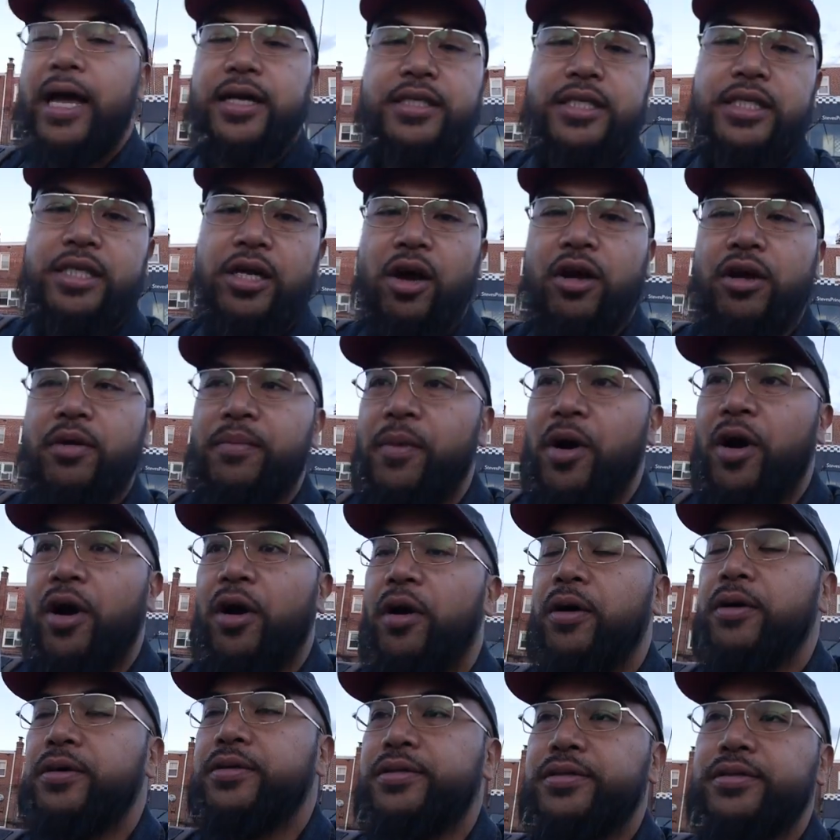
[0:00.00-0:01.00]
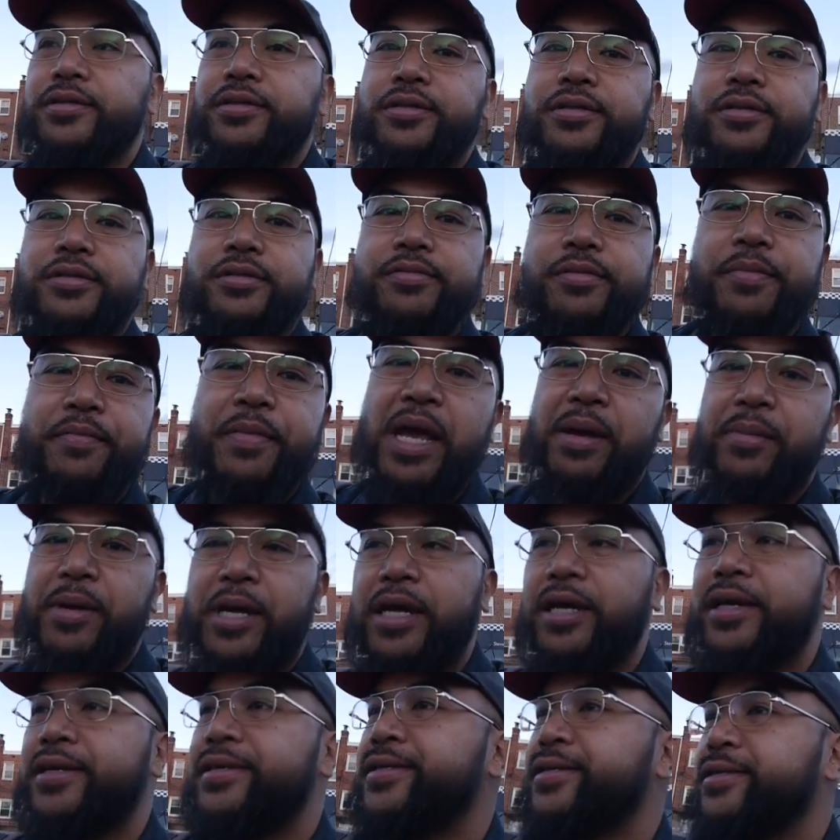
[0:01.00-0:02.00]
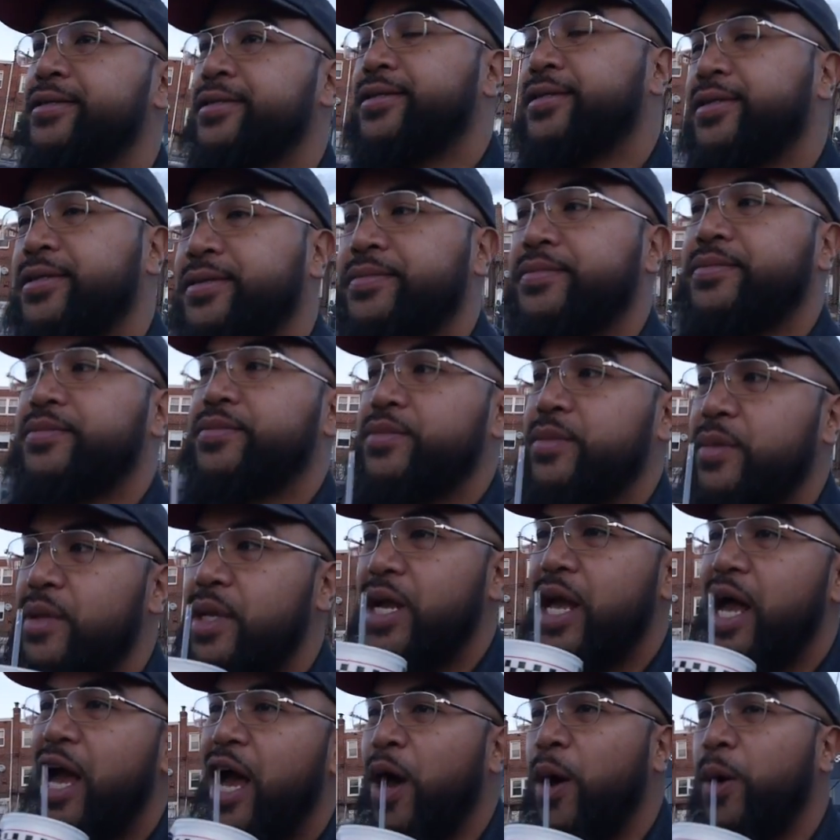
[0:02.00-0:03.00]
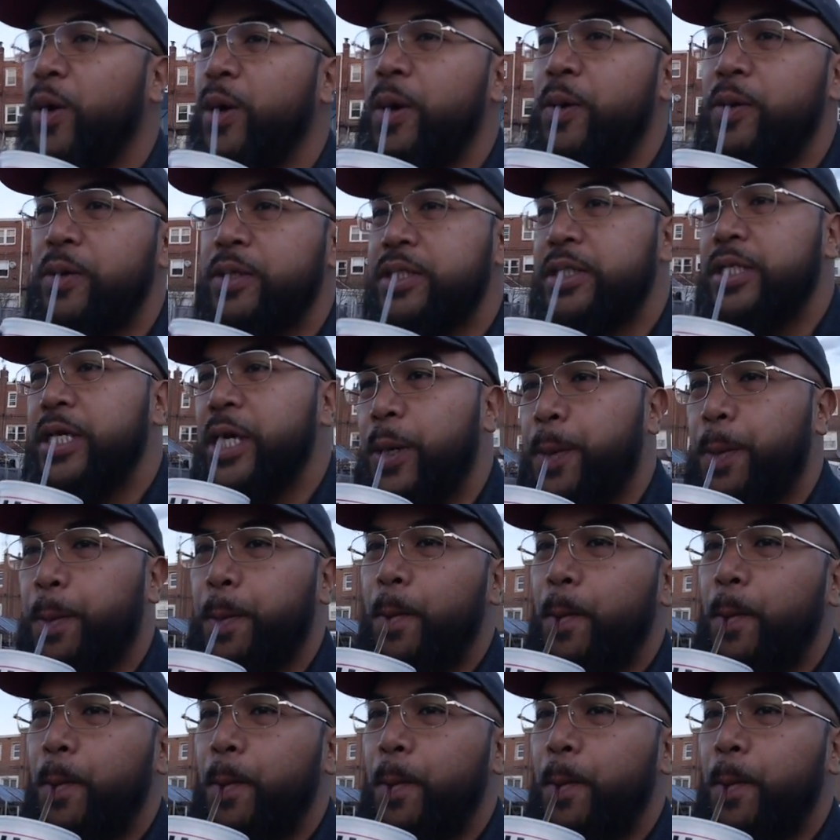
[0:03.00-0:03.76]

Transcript: I'll see y'all tomorrow. Maybe. I don't know, we'll see.